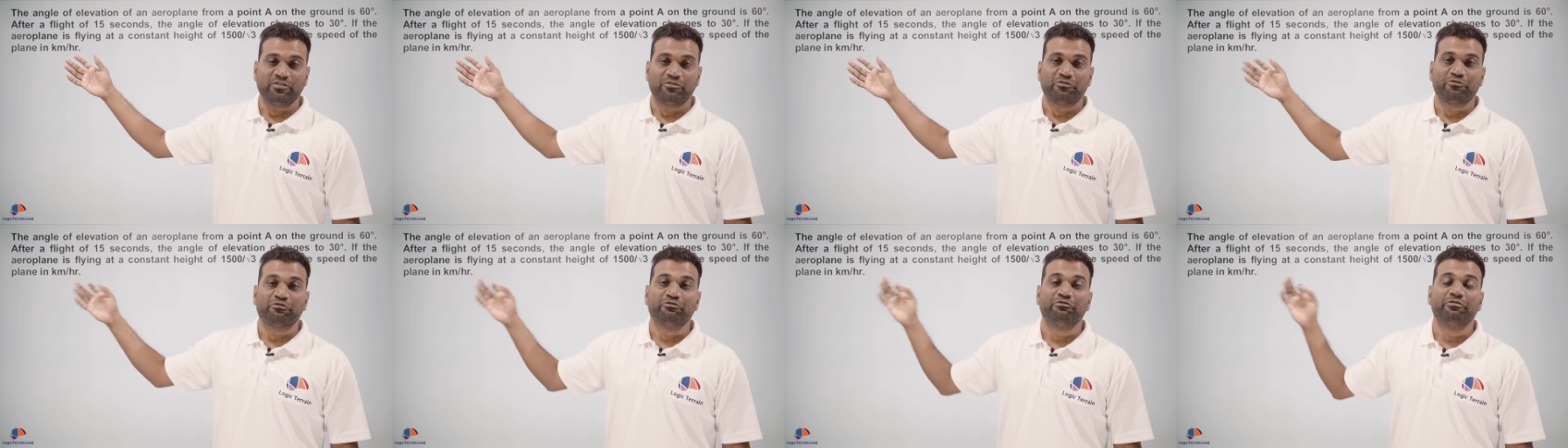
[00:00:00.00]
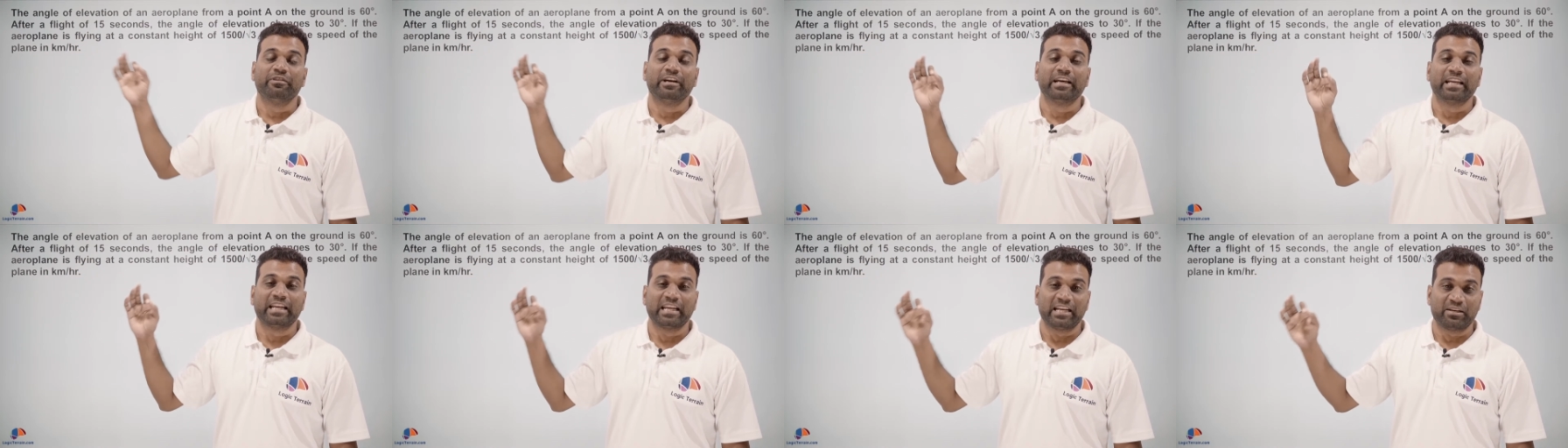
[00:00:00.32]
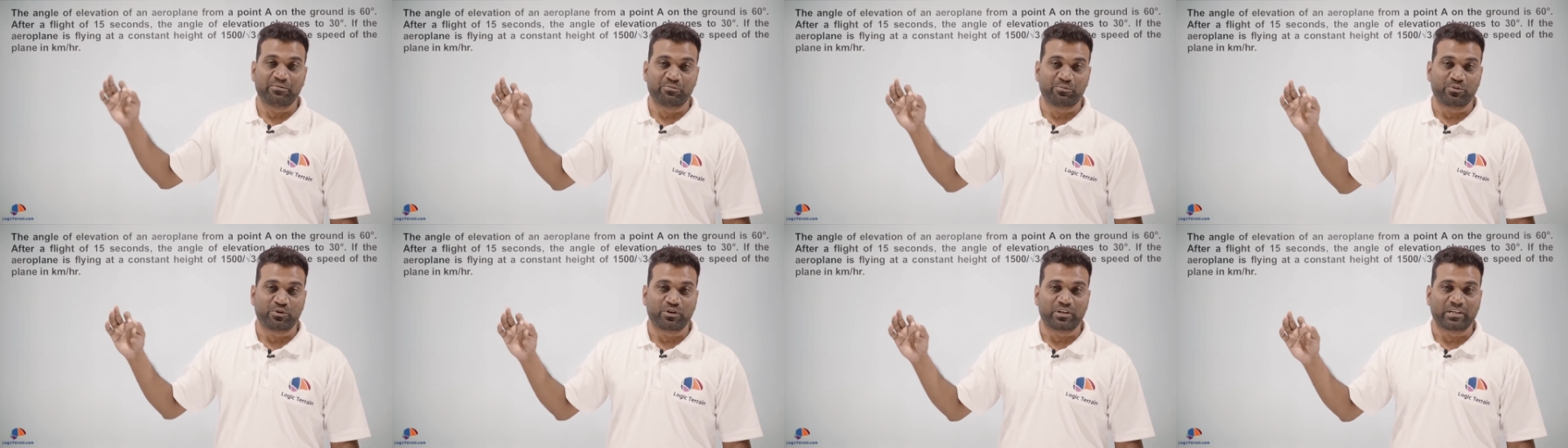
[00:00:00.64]
very
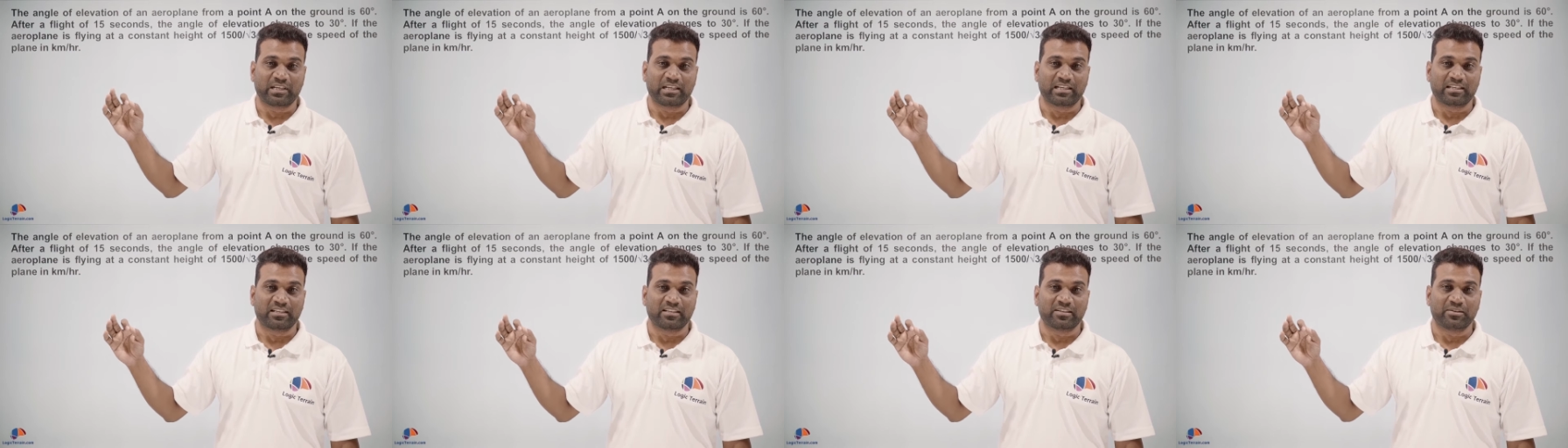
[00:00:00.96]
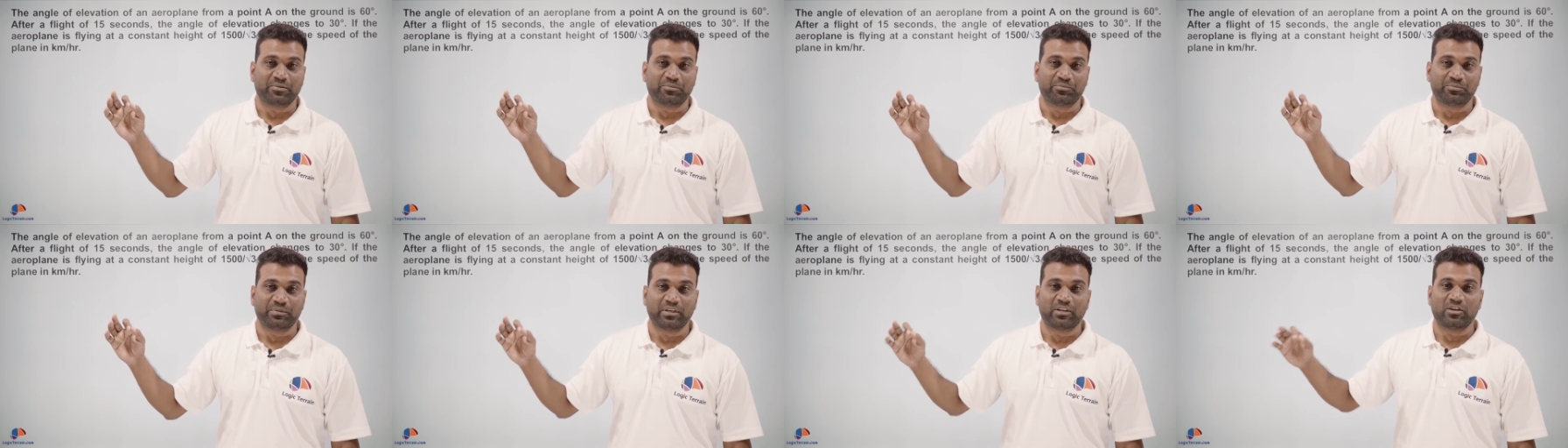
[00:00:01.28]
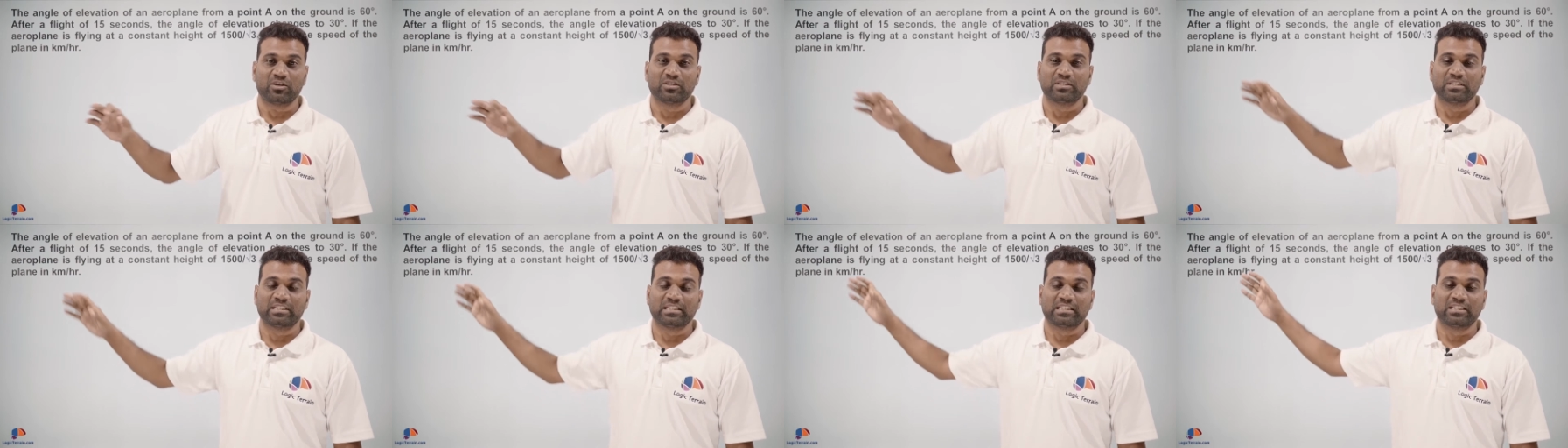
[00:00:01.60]
important
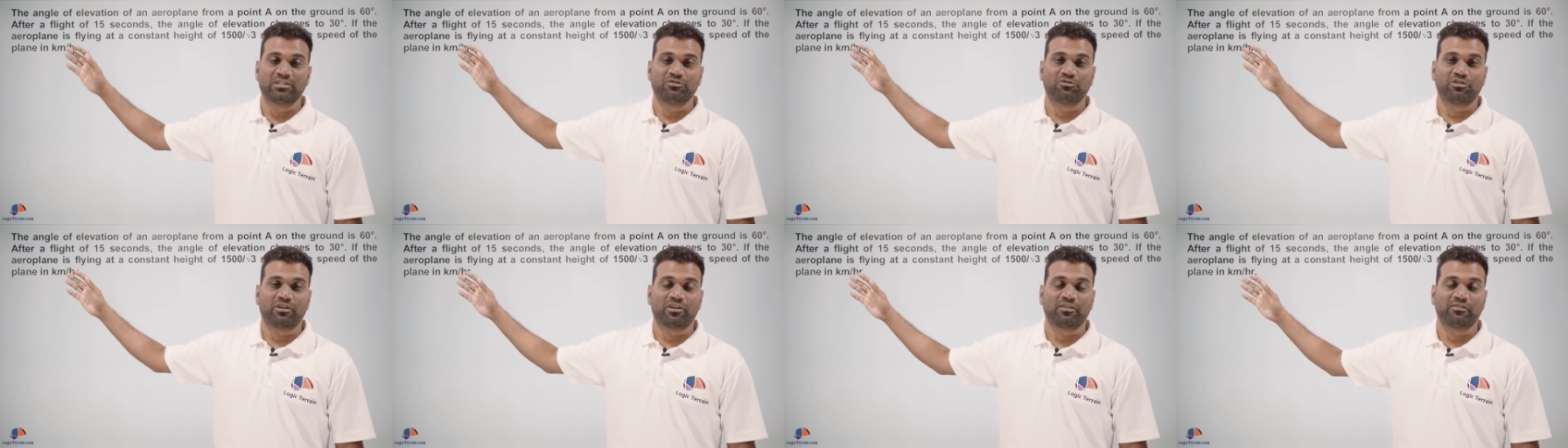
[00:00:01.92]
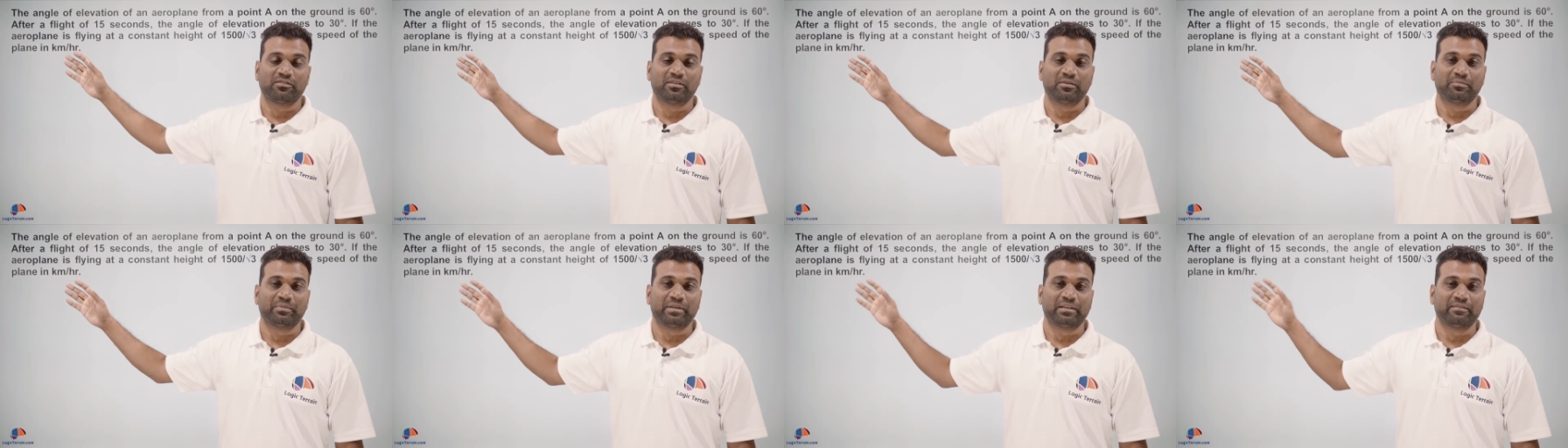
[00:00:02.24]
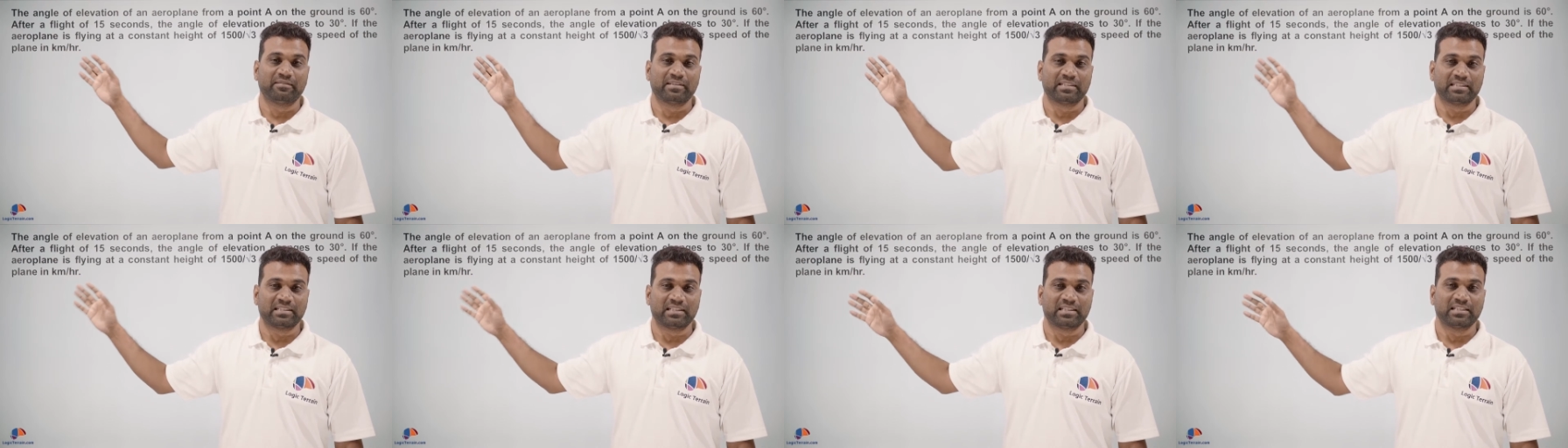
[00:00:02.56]
because this is one of the
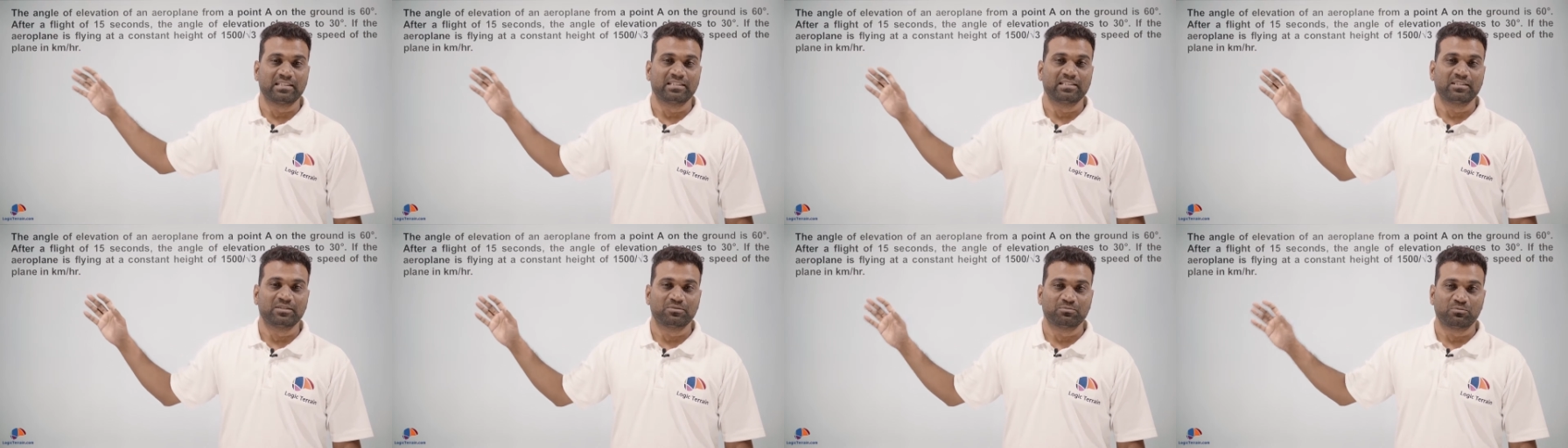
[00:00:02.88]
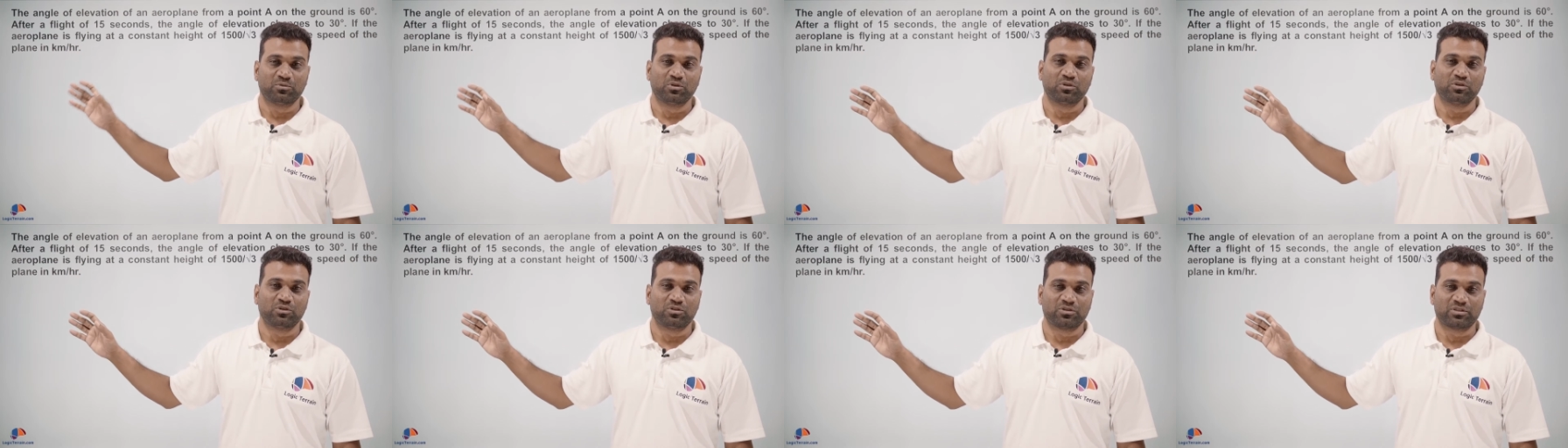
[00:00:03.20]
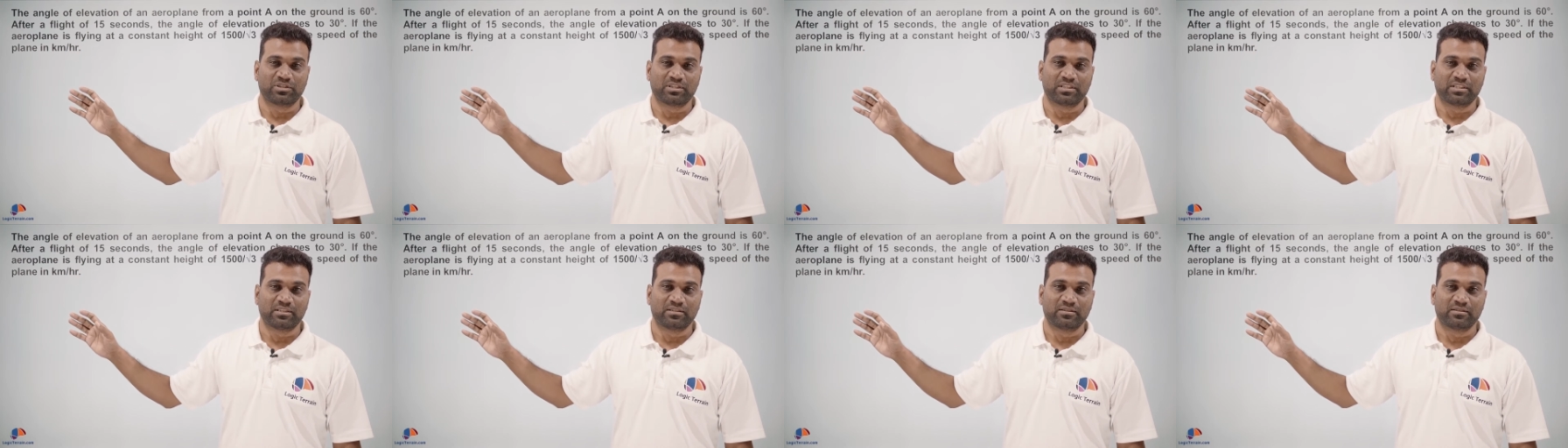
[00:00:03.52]
previous year's board
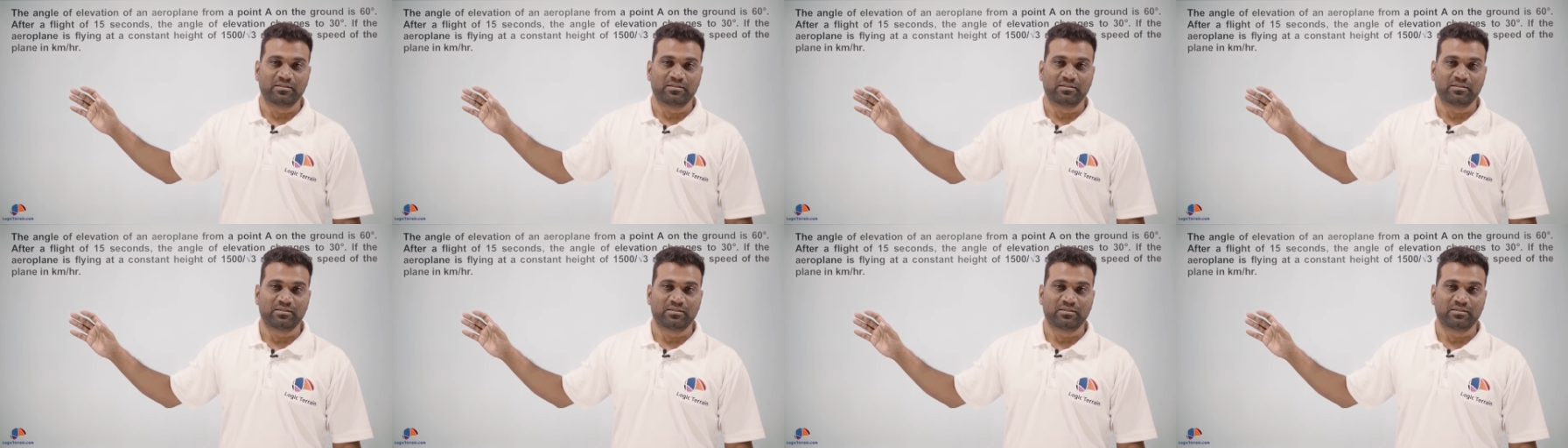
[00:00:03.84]
question.